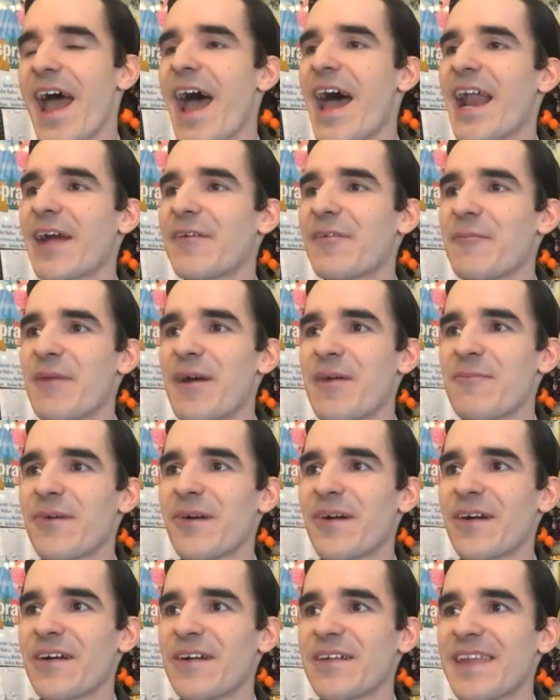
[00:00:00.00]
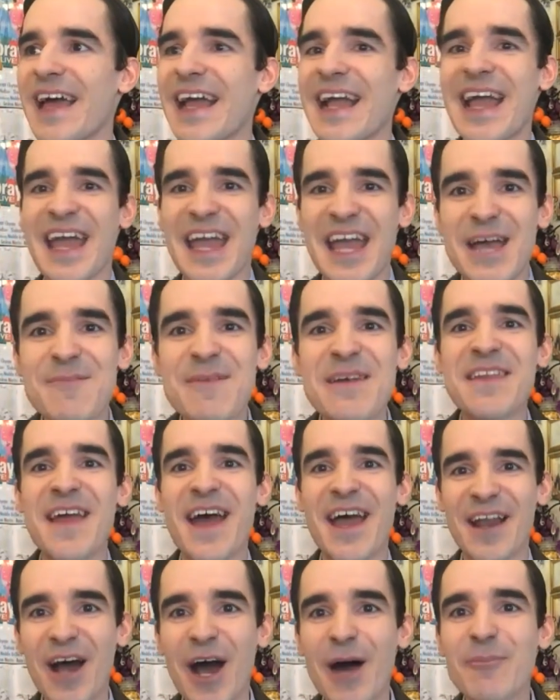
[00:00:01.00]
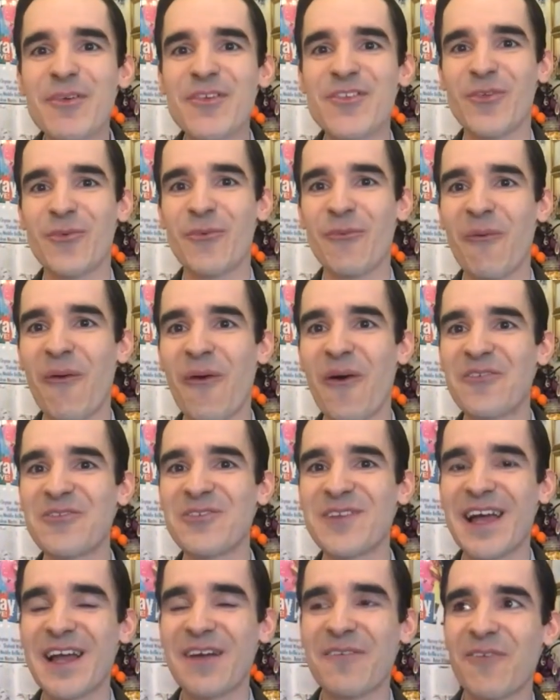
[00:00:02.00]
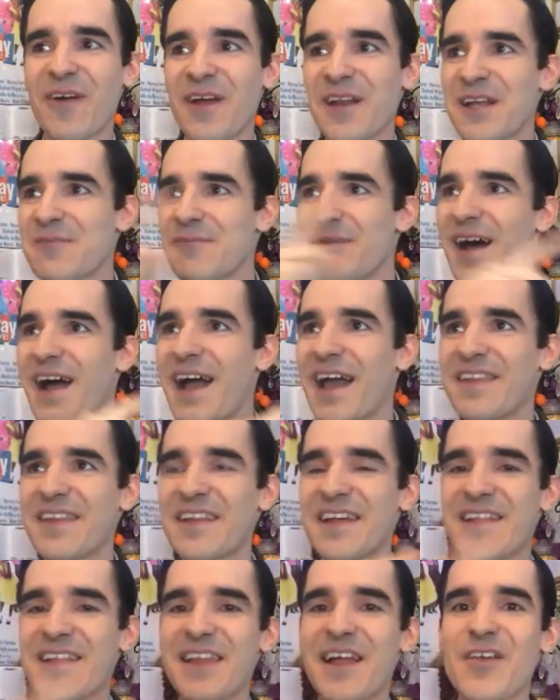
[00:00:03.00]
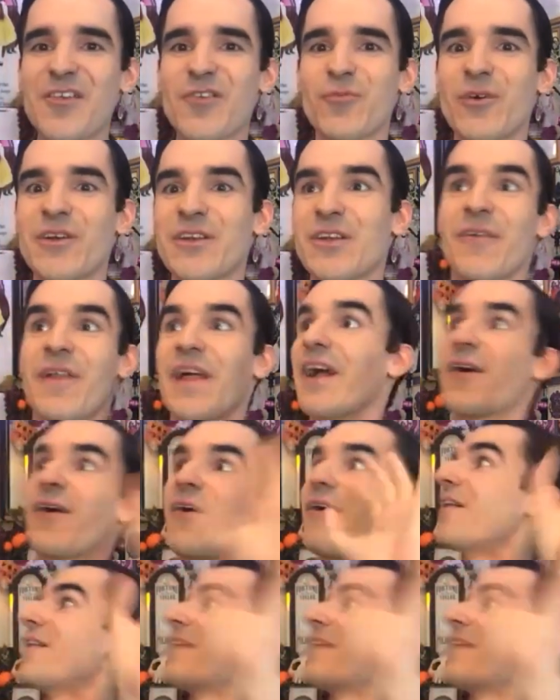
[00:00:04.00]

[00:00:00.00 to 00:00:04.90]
and i remember like hamming that up as the wolf like running behind the glass window like all